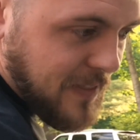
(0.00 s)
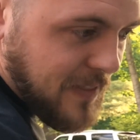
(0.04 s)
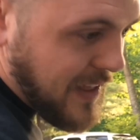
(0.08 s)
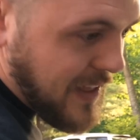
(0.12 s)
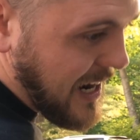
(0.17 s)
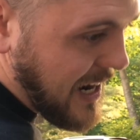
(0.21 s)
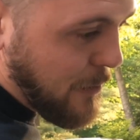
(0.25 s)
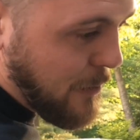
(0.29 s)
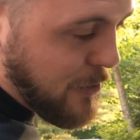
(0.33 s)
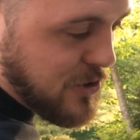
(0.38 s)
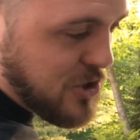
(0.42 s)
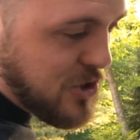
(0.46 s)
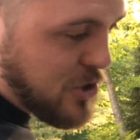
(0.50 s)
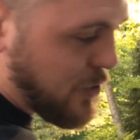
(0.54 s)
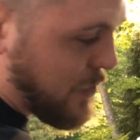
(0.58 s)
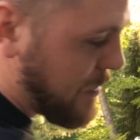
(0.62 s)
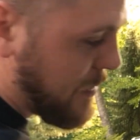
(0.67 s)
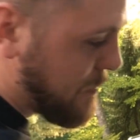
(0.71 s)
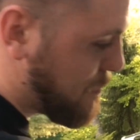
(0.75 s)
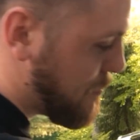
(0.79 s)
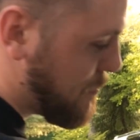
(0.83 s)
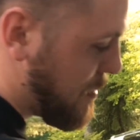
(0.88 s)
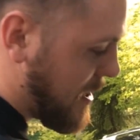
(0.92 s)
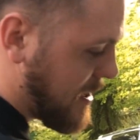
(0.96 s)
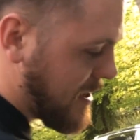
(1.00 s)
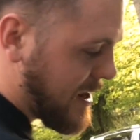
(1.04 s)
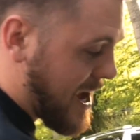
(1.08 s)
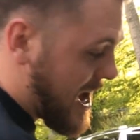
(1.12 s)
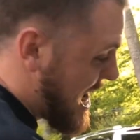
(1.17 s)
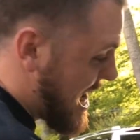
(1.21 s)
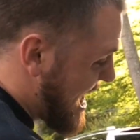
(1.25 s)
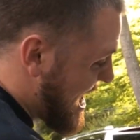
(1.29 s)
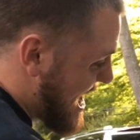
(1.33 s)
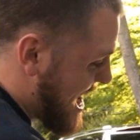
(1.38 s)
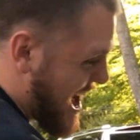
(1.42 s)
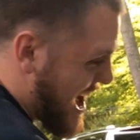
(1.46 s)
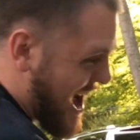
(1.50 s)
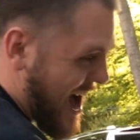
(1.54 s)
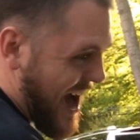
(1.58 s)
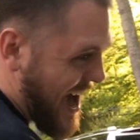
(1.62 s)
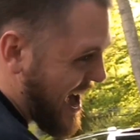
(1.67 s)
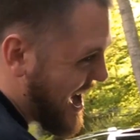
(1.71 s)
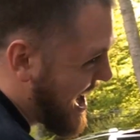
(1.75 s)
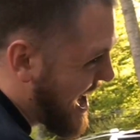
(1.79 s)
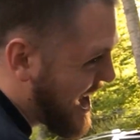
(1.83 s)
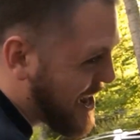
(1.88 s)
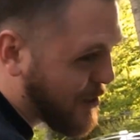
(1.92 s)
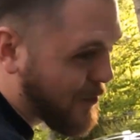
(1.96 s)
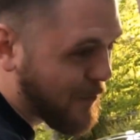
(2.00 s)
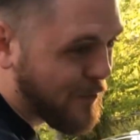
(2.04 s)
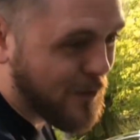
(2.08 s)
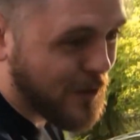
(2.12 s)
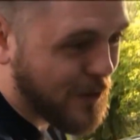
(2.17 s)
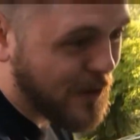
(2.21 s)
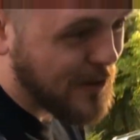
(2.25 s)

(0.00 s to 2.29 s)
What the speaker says: then I would do it. But I don't feel